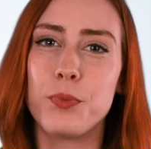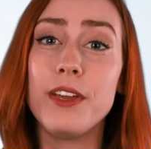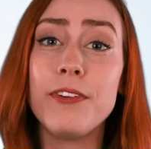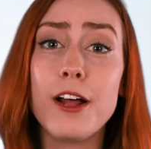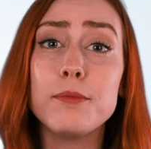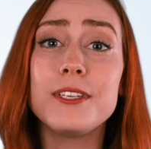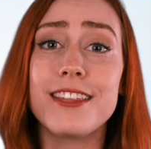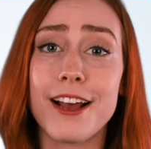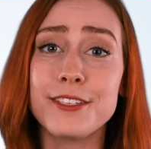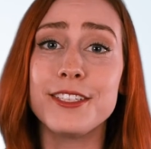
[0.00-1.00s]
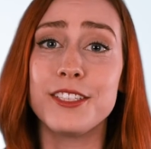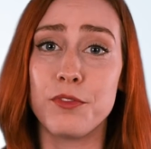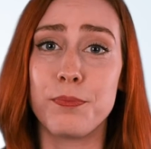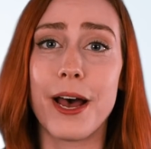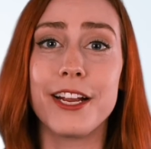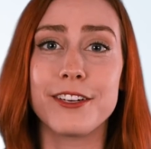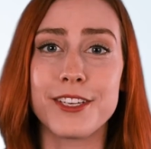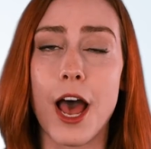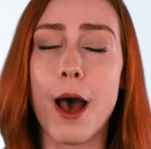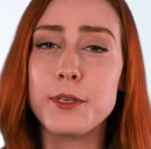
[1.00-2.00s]
we've helped thousands of
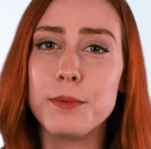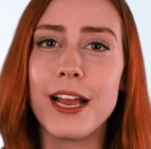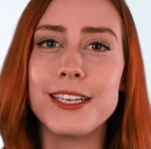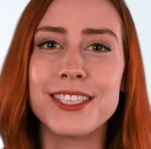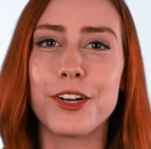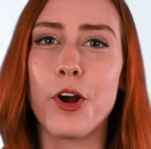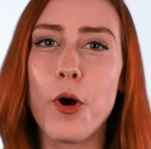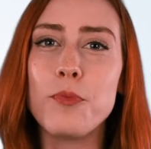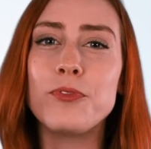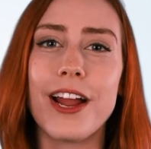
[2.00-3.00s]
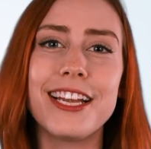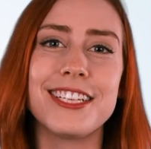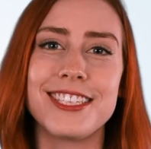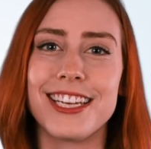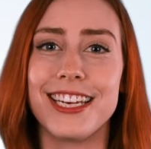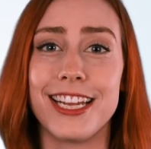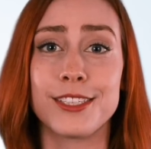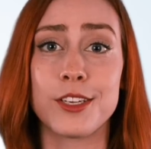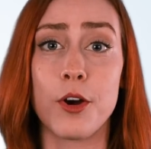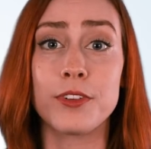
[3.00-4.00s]
buyers optimize their home financing
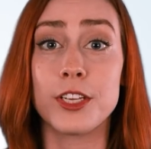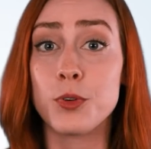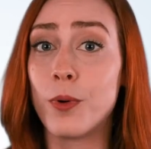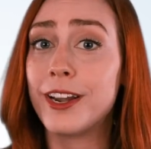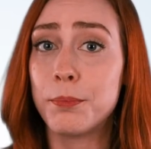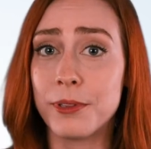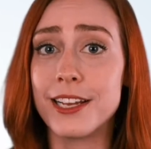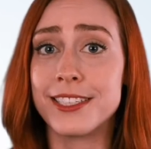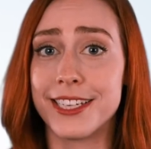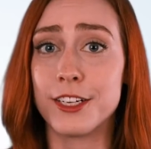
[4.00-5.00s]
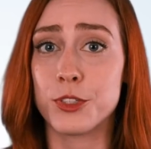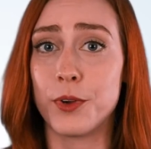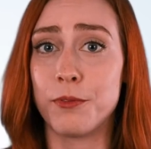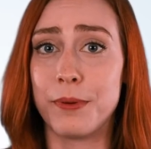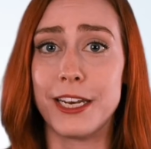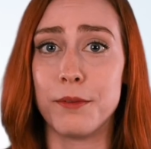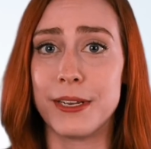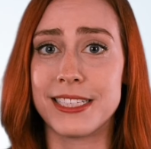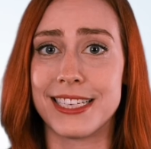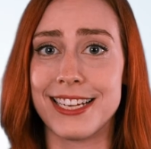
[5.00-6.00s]
needs over the 20-plus years we've been in
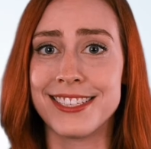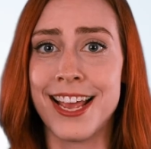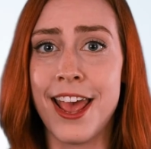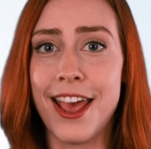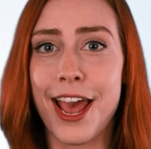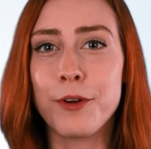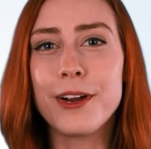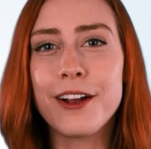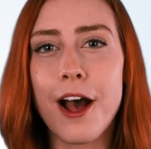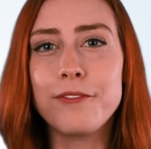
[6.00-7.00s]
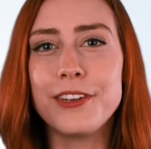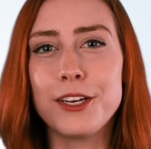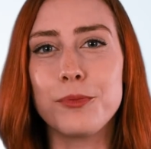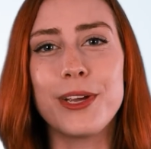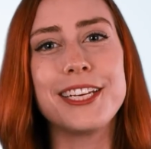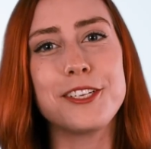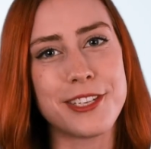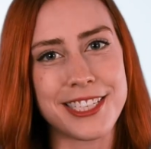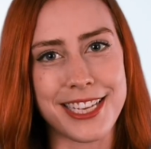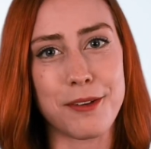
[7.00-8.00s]
business, and we're confident we can do
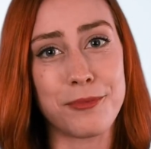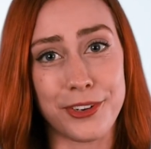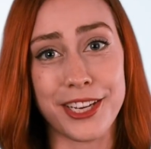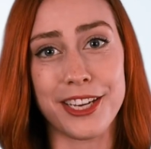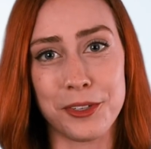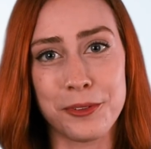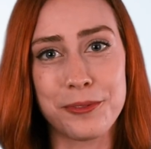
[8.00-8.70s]
the same for you.